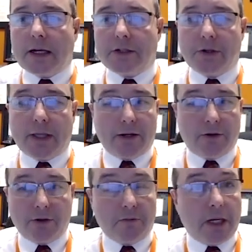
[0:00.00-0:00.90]
So that
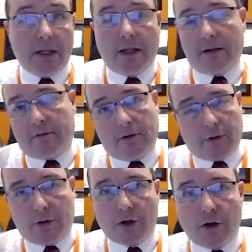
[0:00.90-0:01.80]
could mean that, you
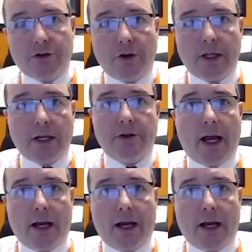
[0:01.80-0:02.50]
know, the surgery that you